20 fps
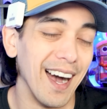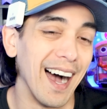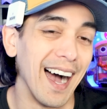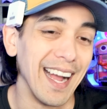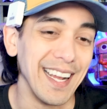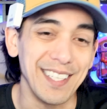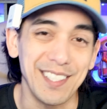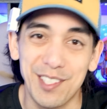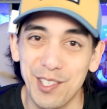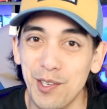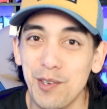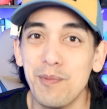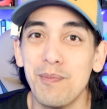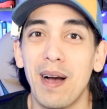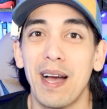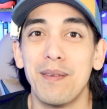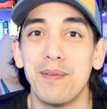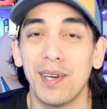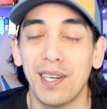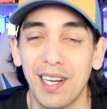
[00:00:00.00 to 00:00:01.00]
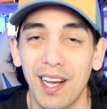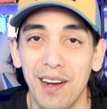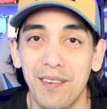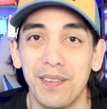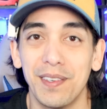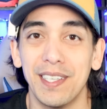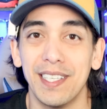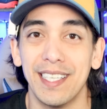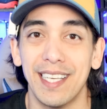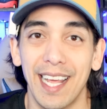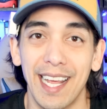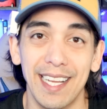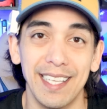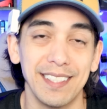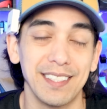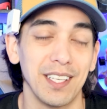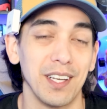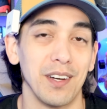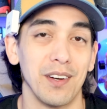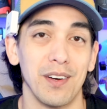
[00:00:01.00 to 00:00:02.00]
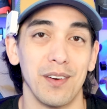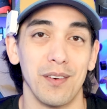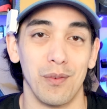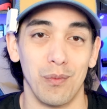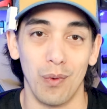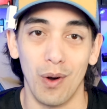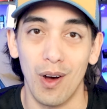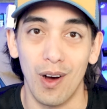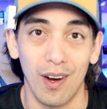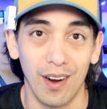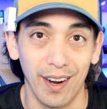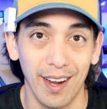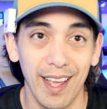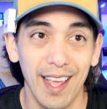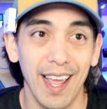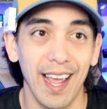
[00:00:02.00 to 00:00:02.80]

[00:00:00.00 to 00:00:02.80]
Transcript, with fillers: I do my recovery days wrong,